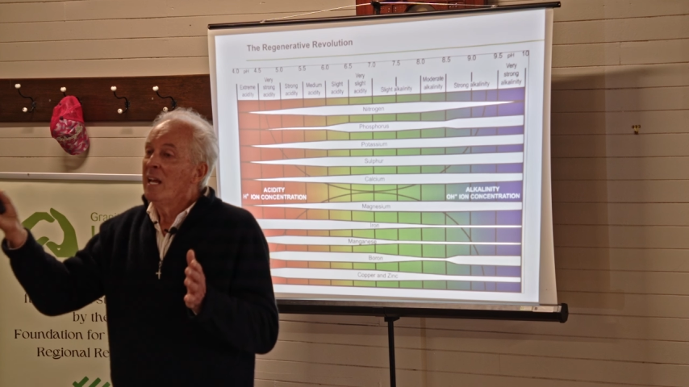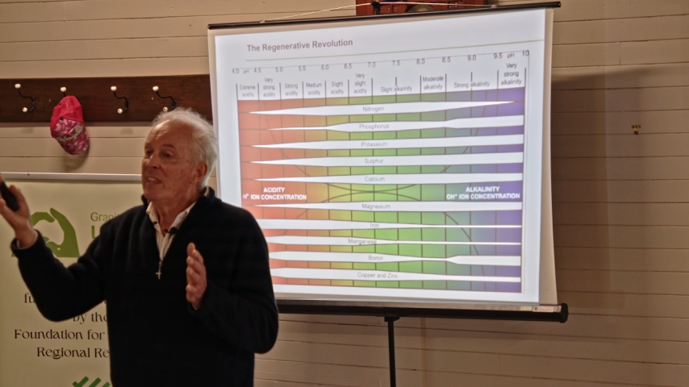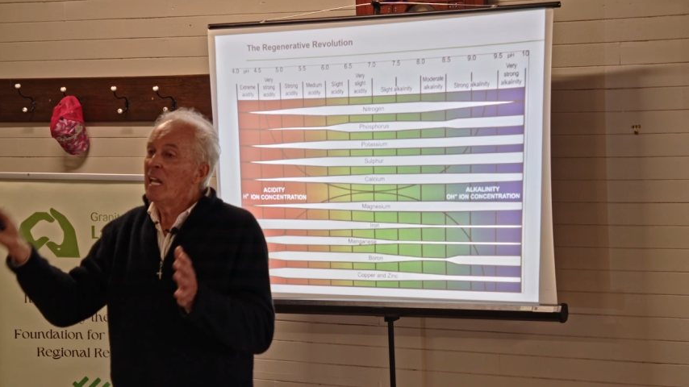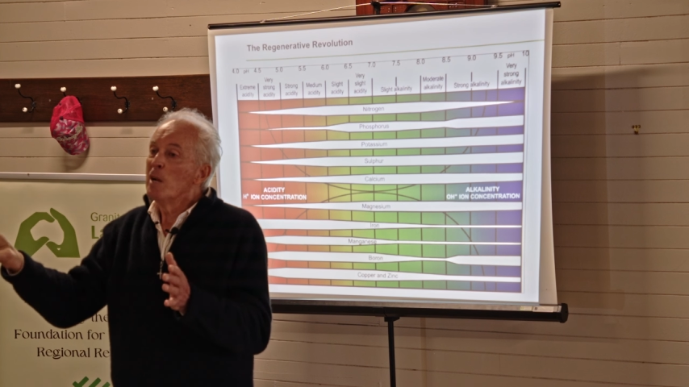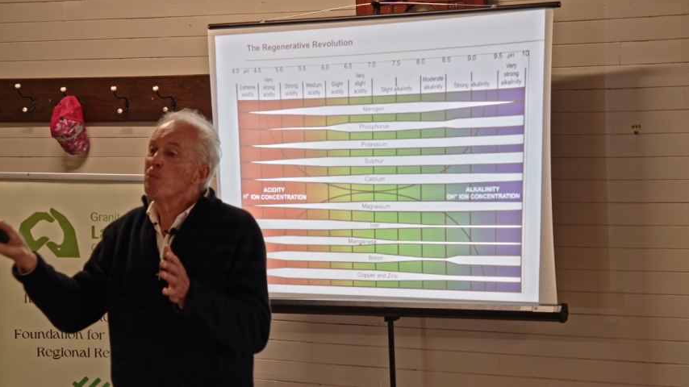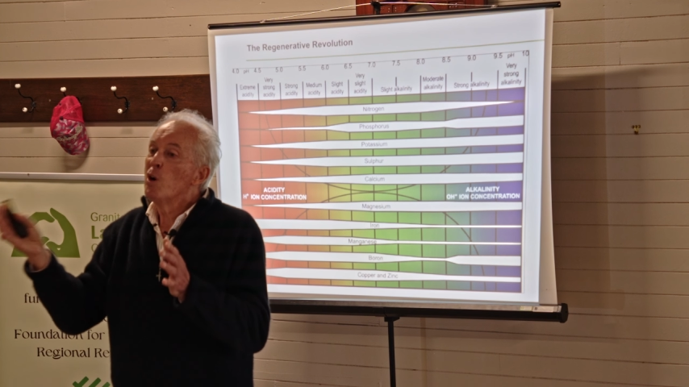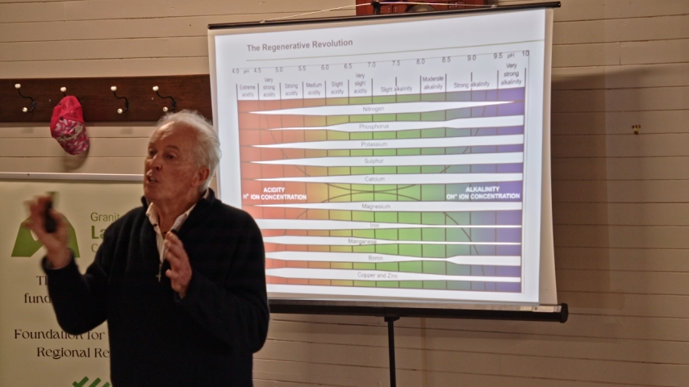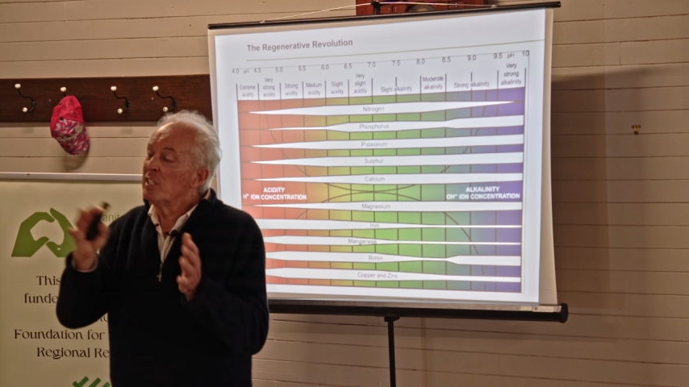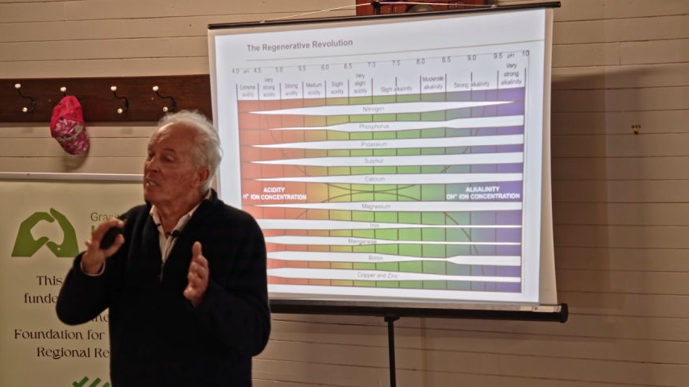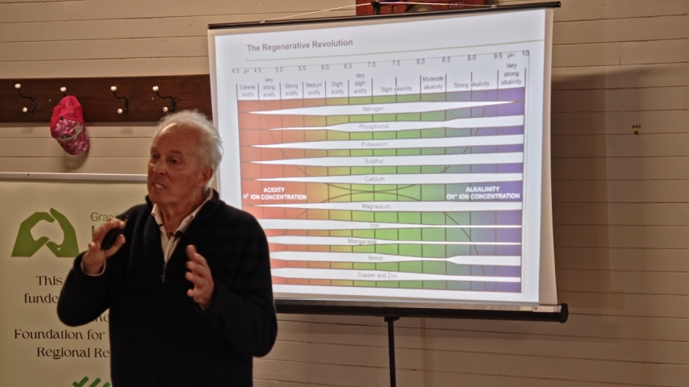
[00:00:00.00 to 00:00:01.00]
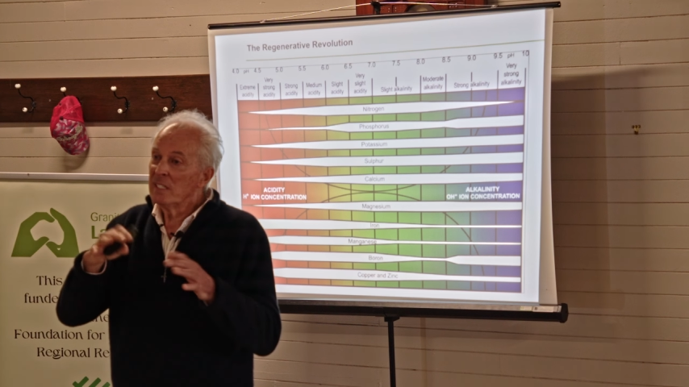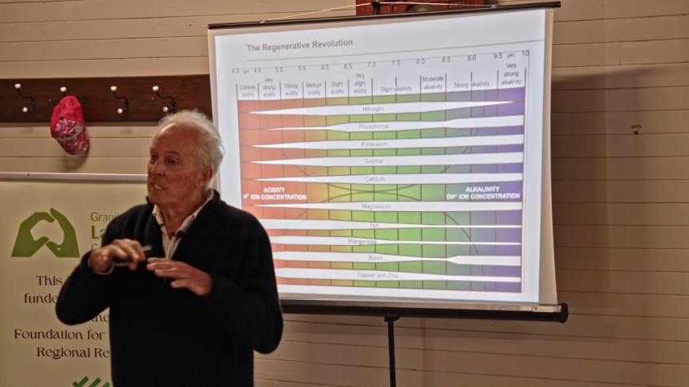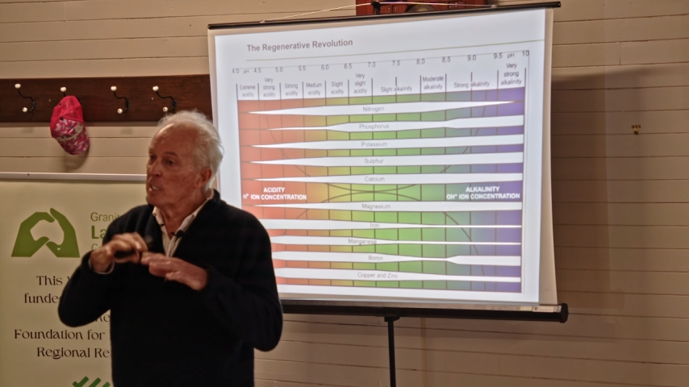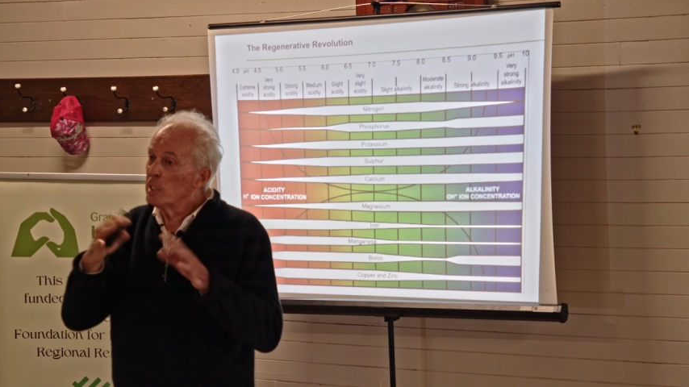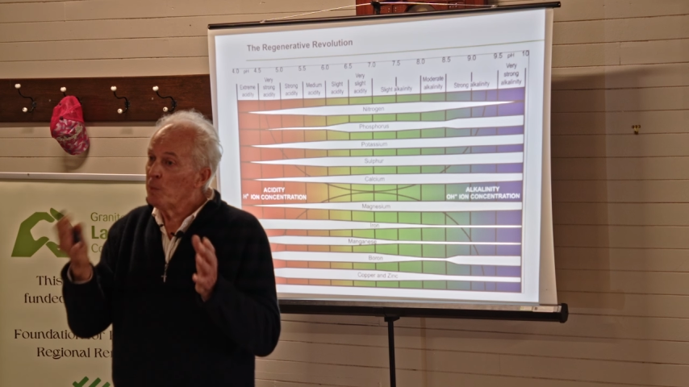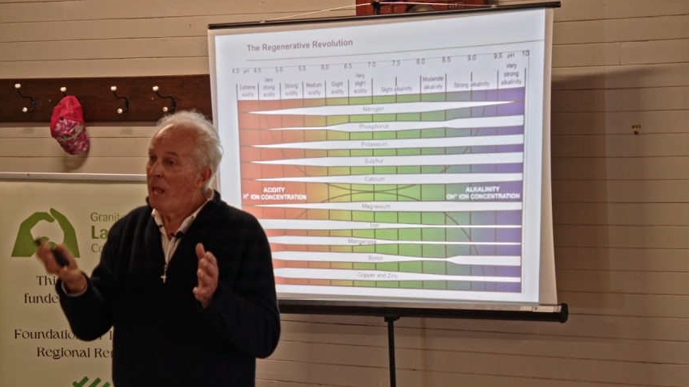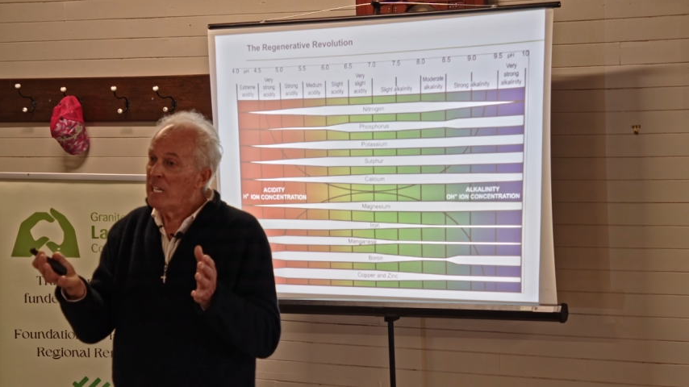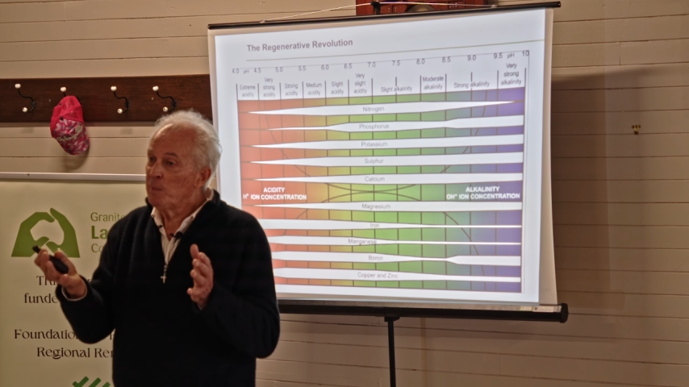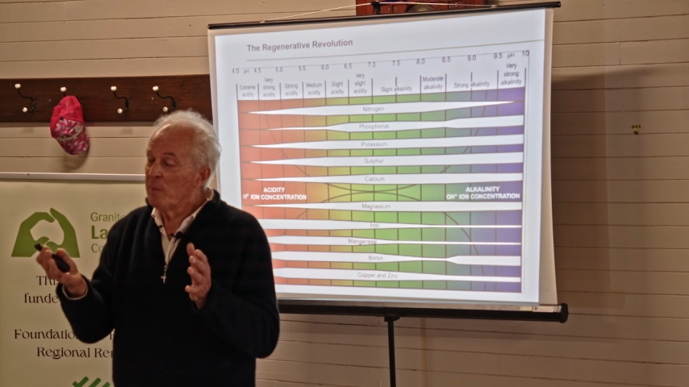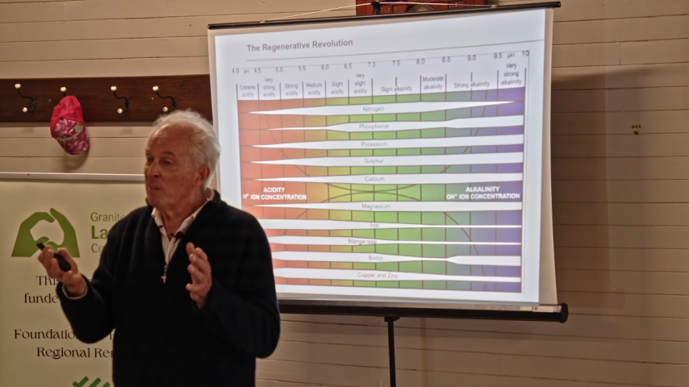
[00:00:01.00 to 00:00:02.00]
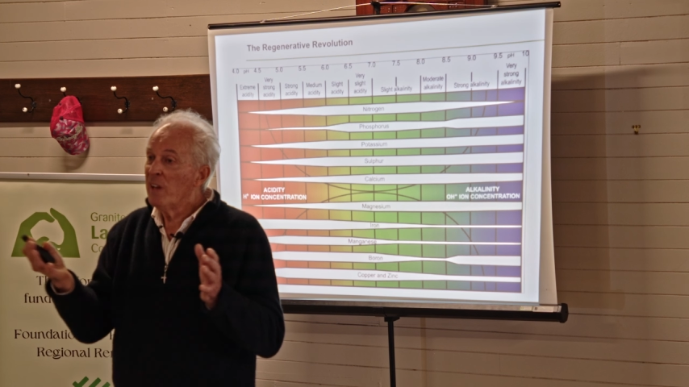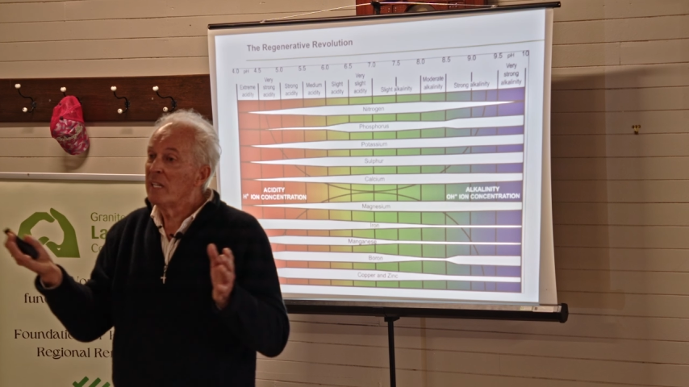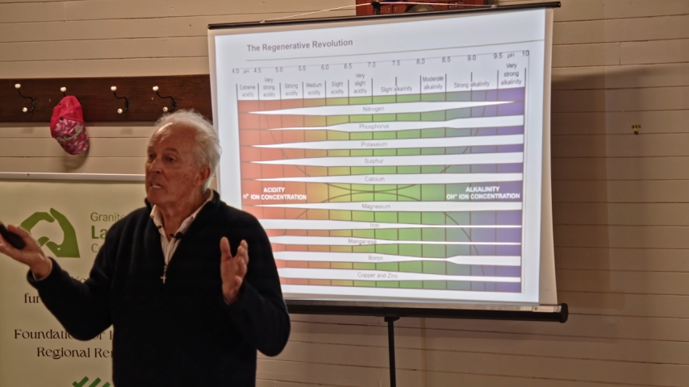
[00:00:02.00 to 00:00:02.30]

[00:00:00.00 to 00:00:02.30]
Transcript: then it pushes, there's a displacement effect